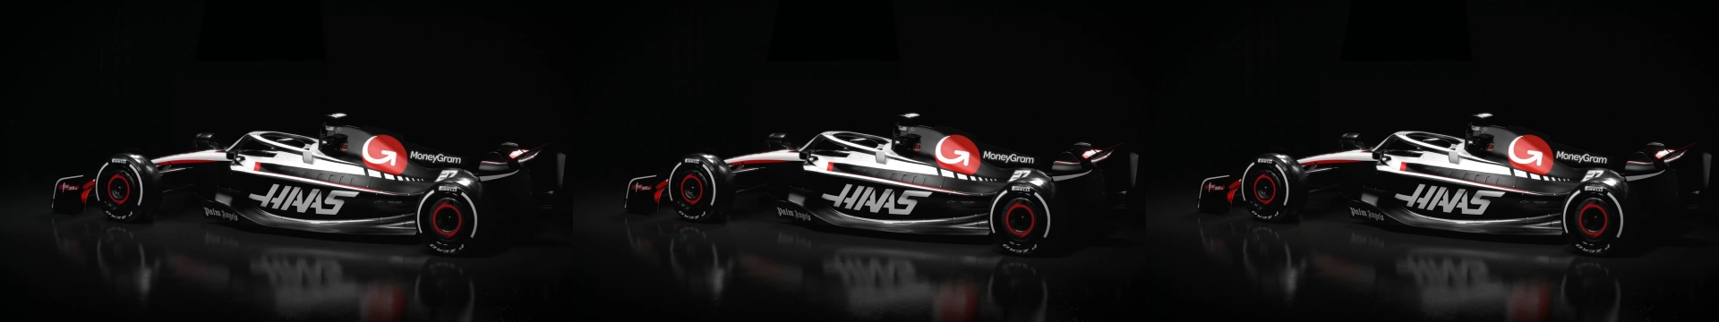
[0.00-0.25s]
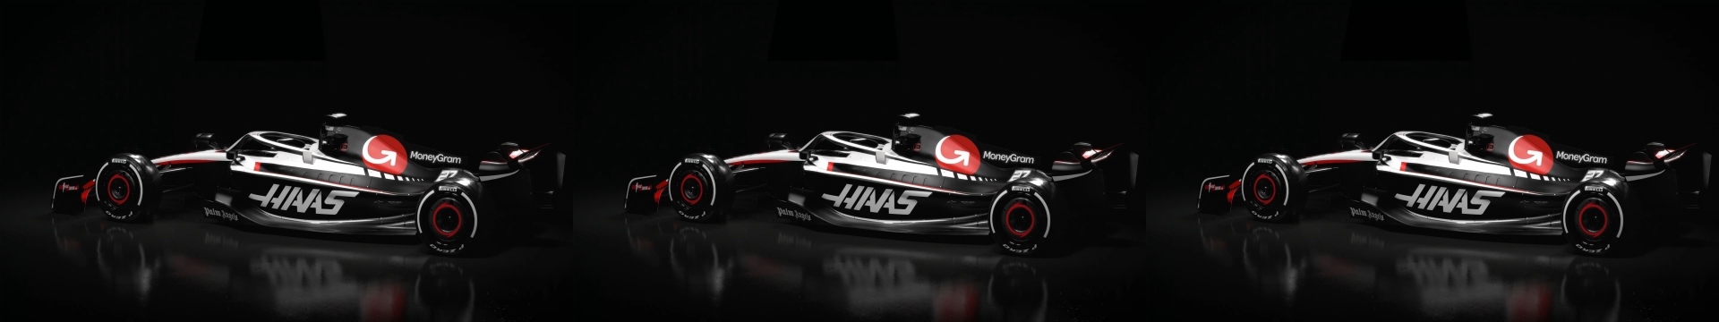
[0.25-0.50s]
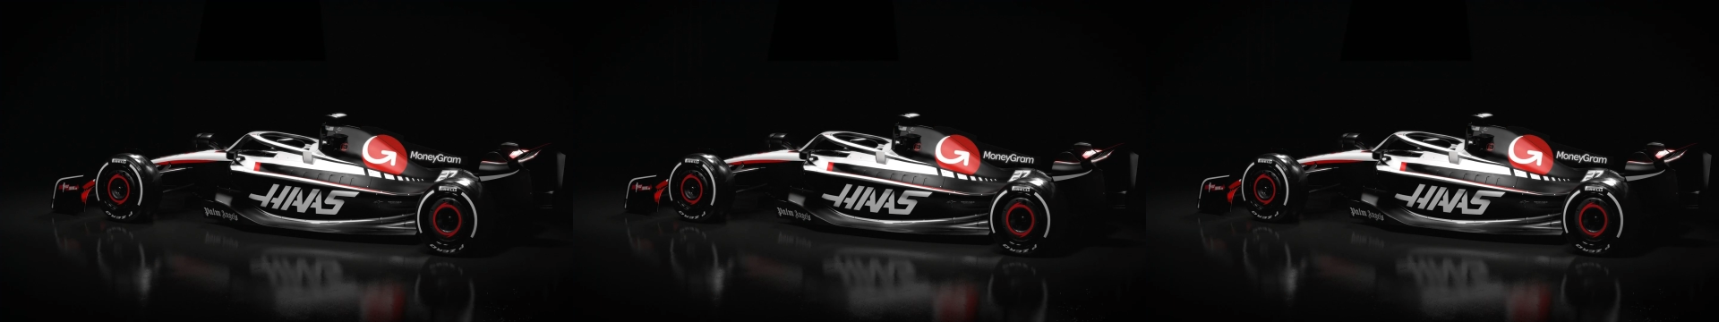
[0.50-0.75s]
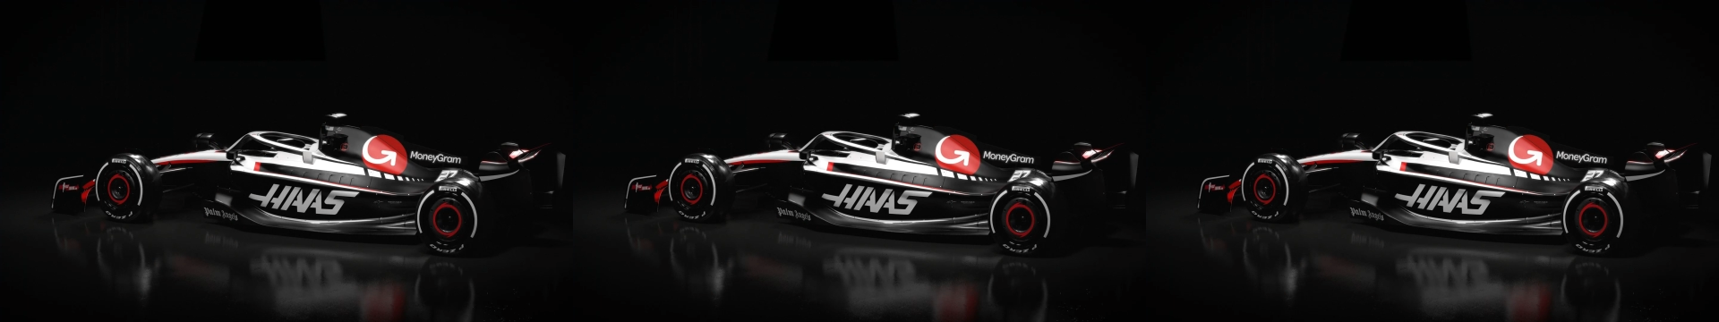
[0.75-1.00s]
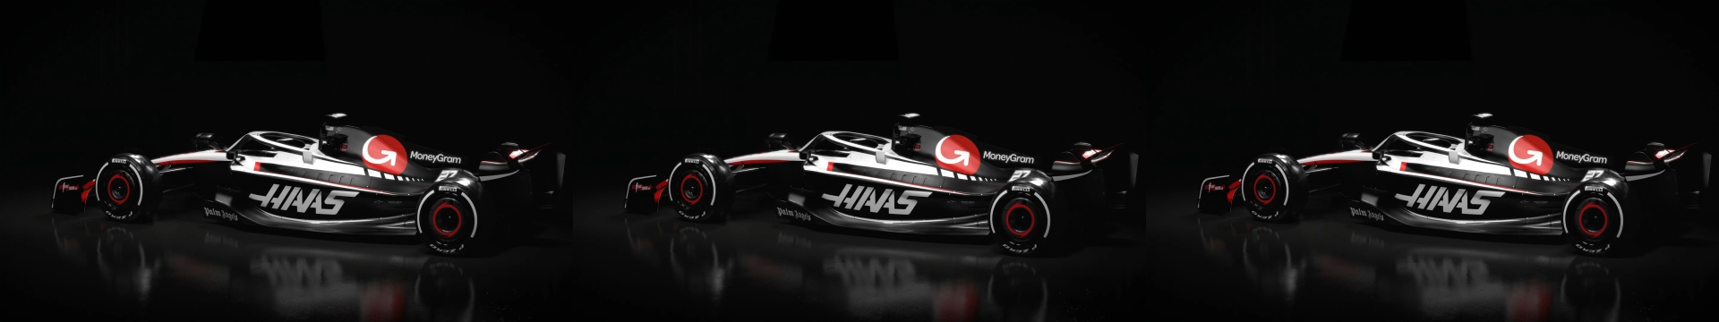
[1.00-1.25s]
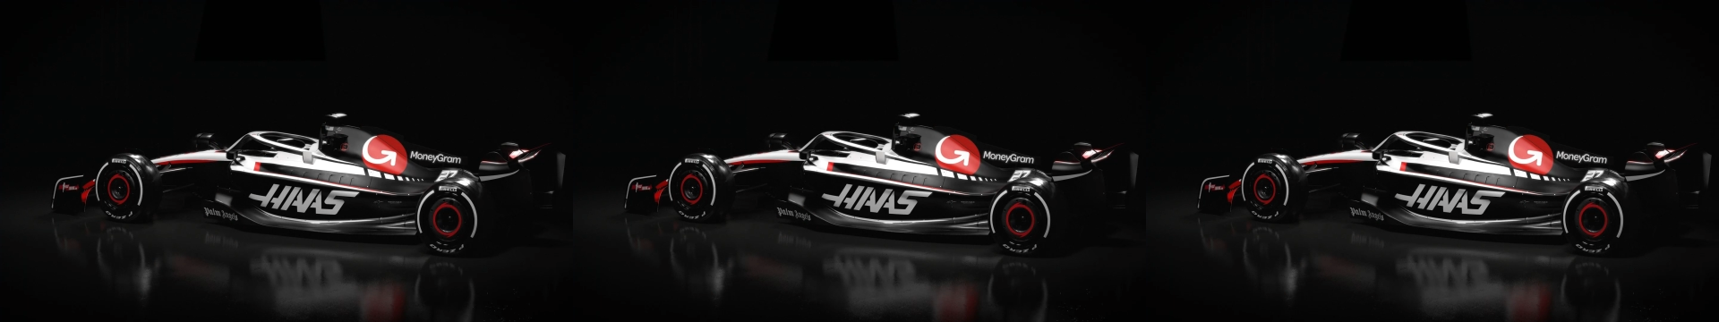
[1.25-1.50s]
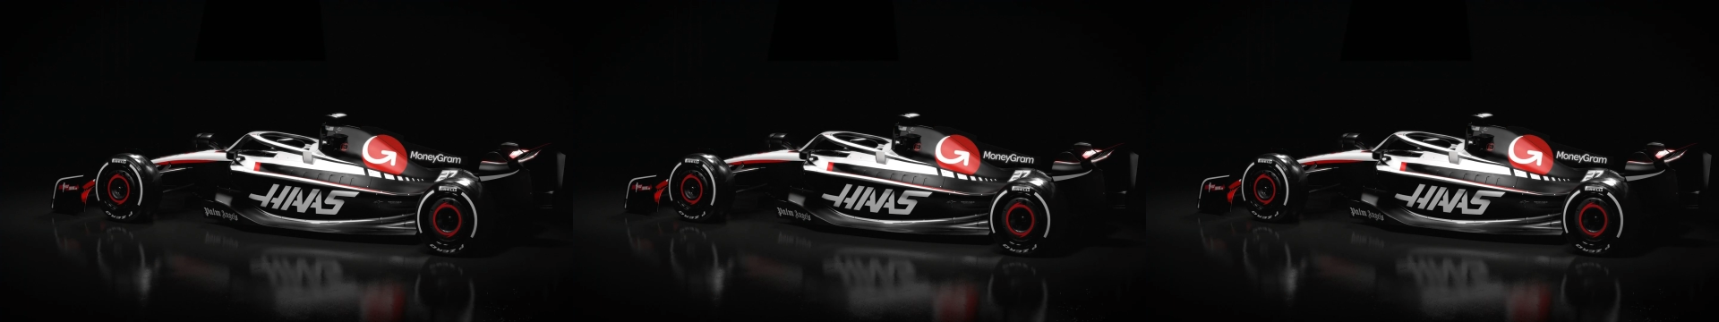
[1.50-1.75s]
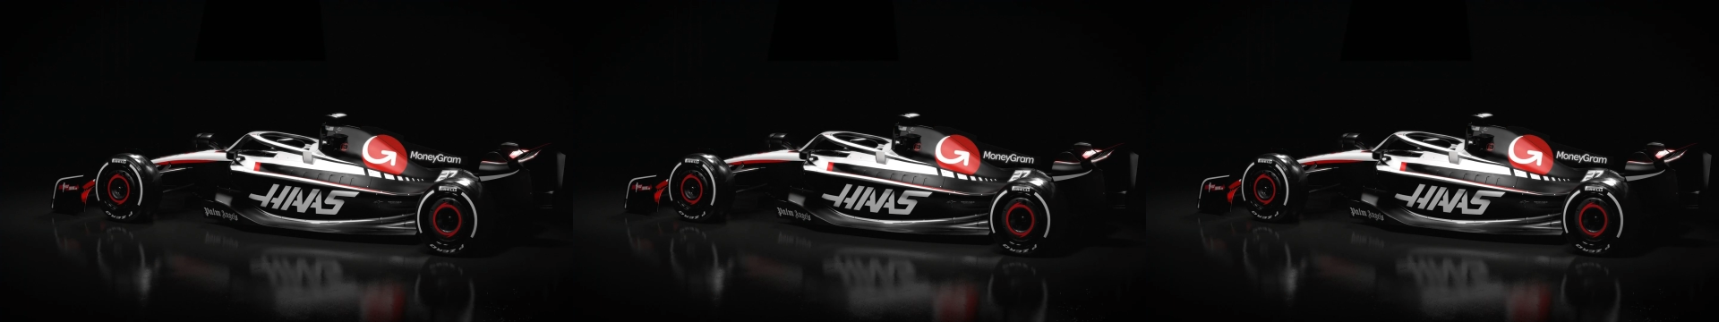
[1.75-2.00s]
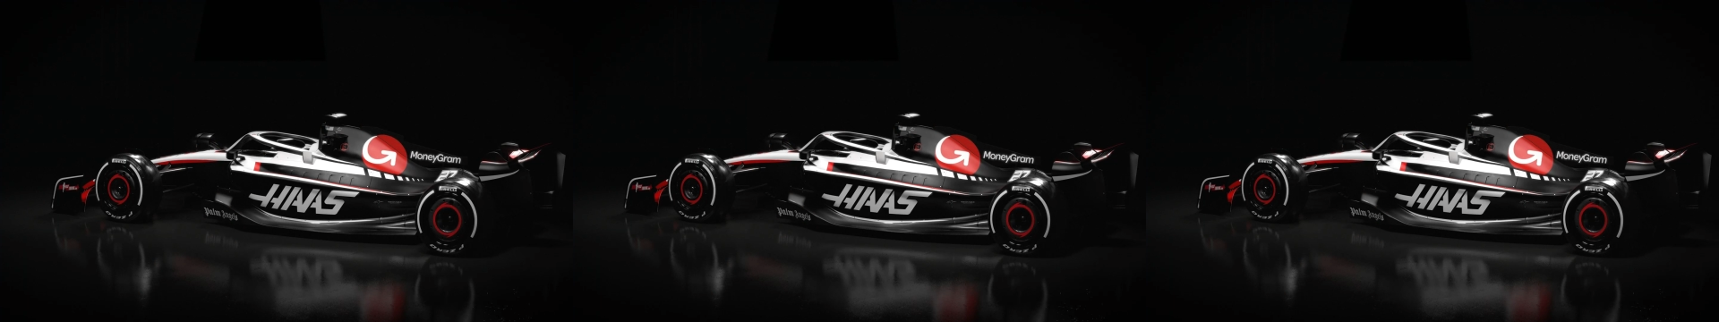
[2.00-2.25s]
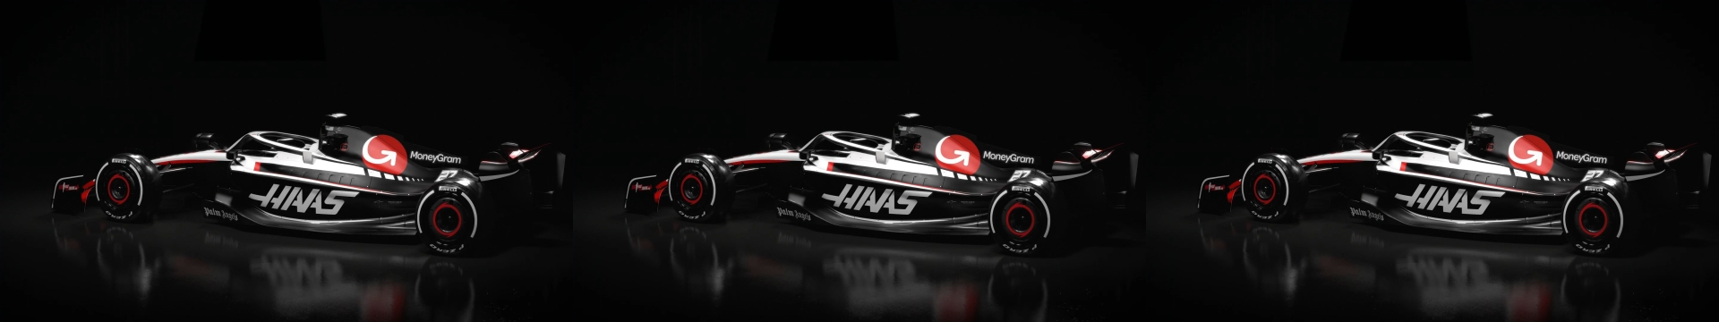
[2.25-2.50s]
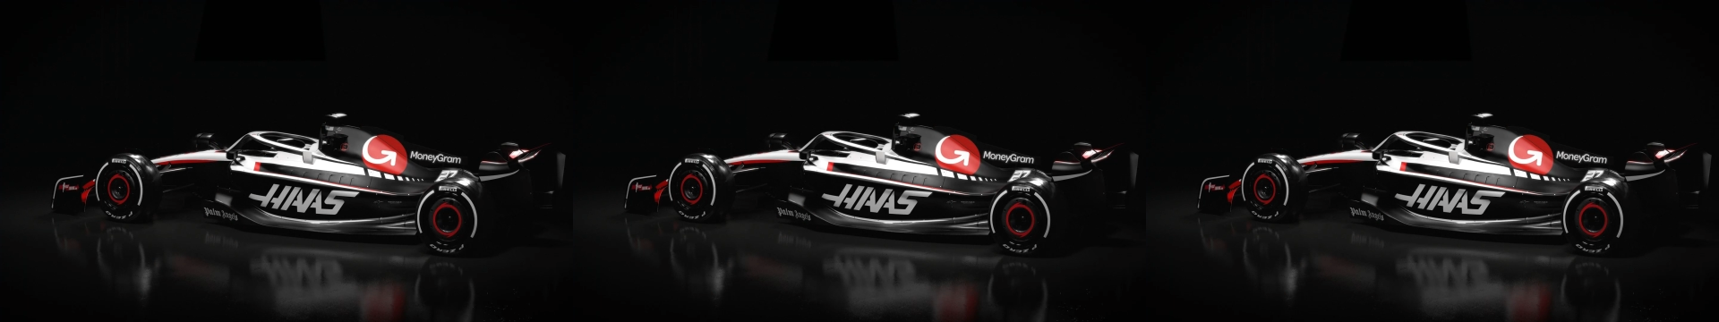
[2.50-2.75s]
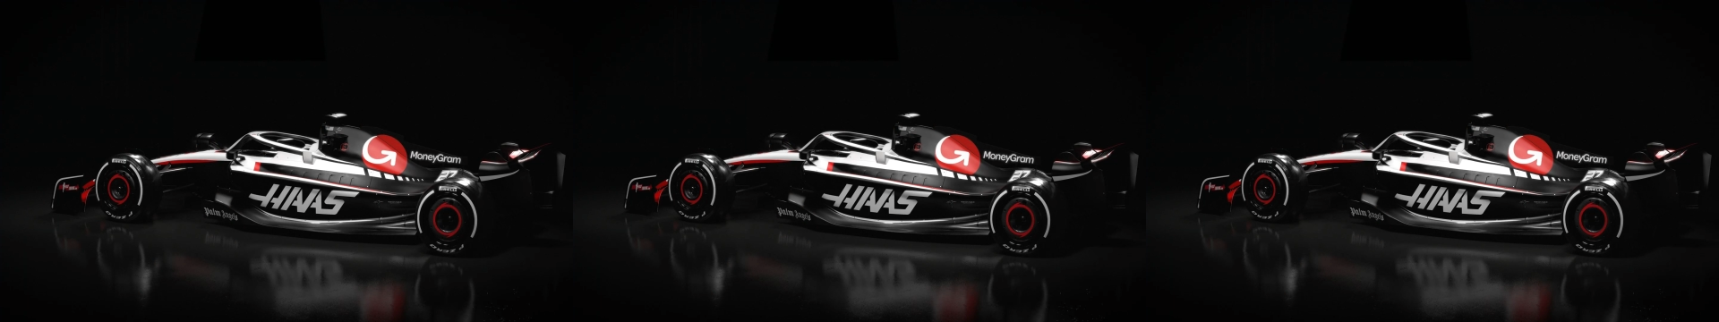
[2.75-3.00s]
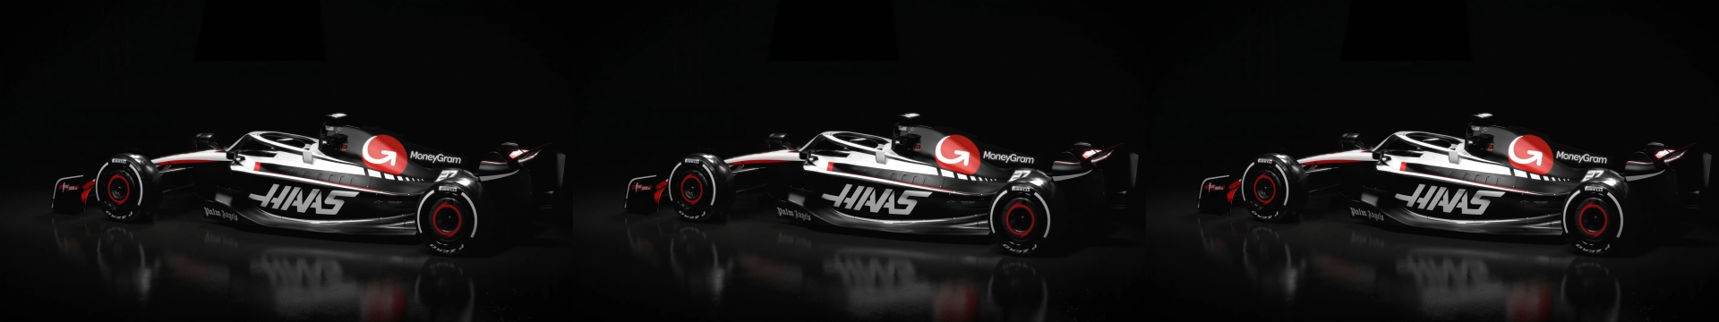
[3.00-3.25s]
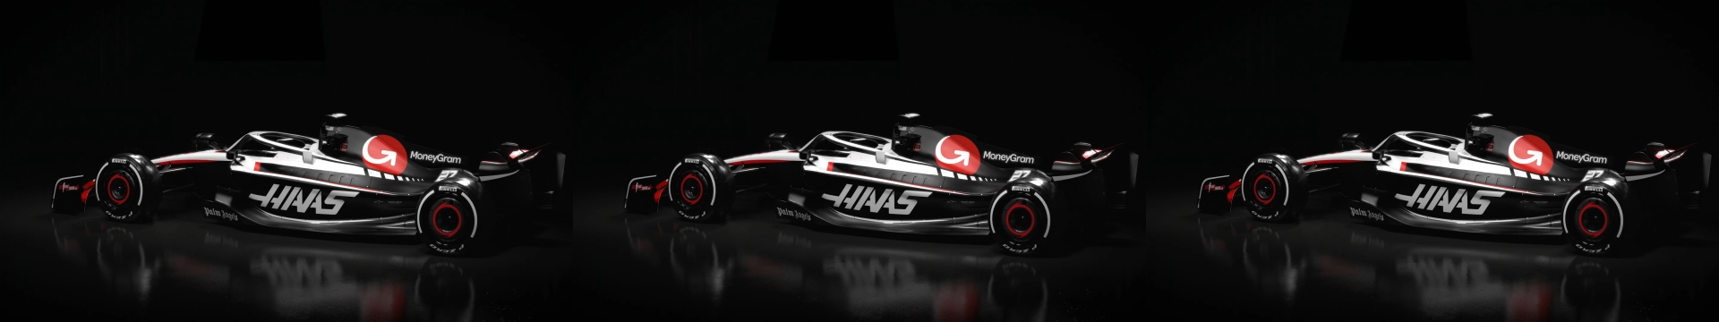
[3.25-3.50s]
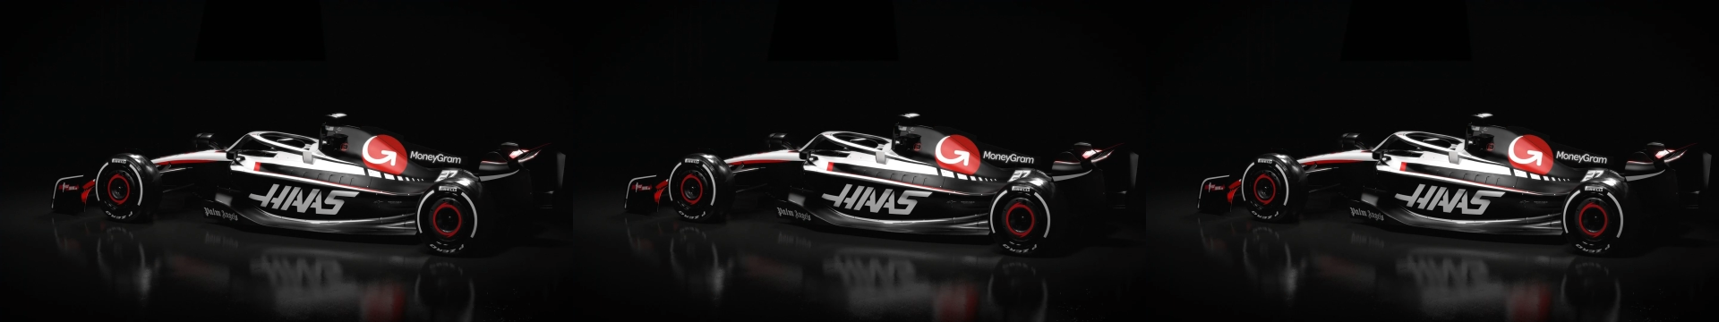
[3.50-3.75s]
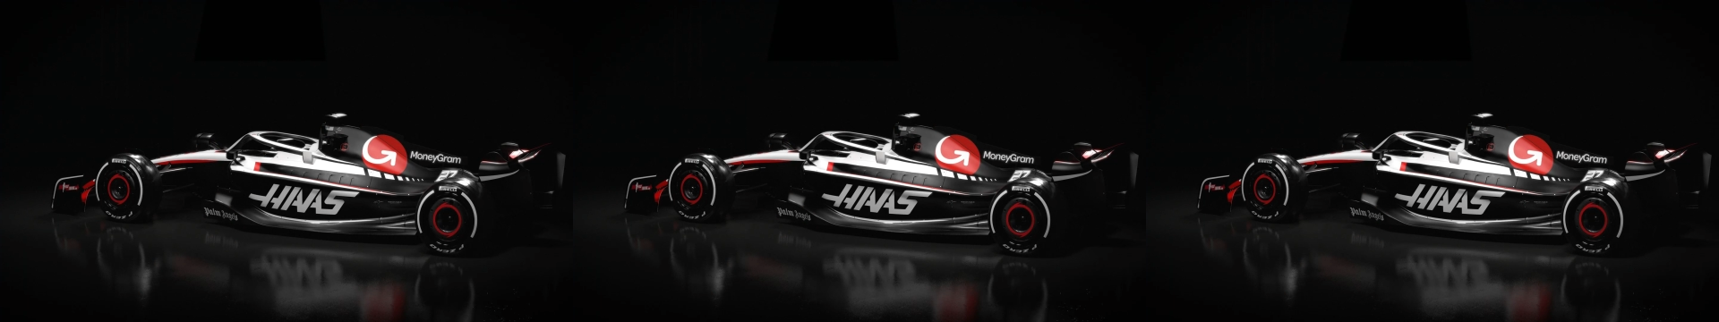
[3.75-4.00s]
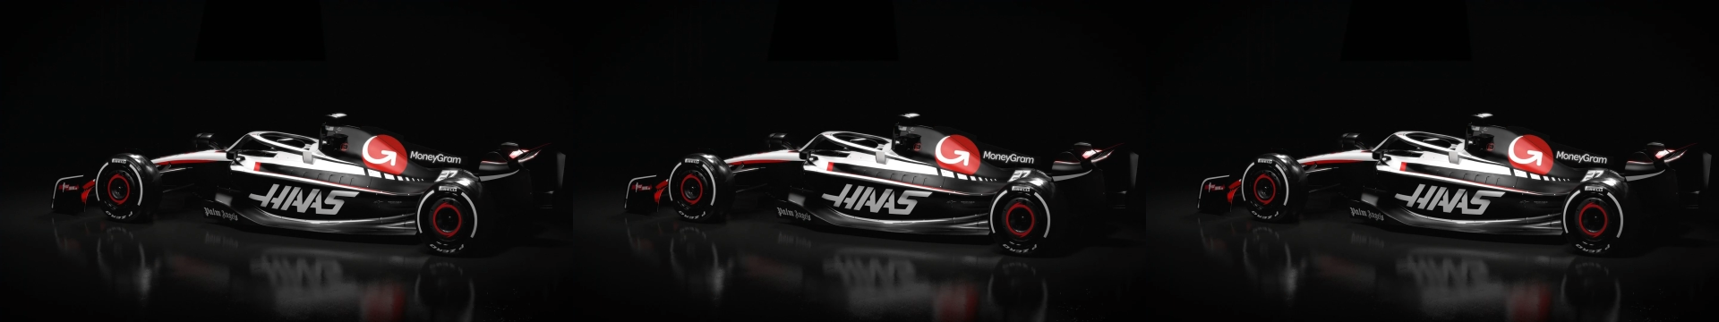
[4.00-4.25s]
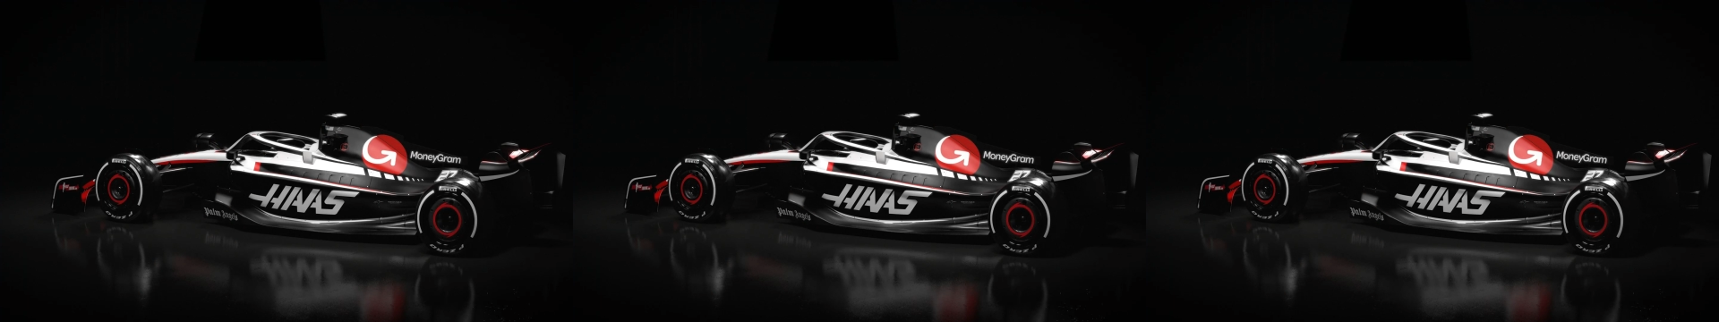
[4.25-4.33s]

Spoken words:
No face is visible, so there are no lips to read.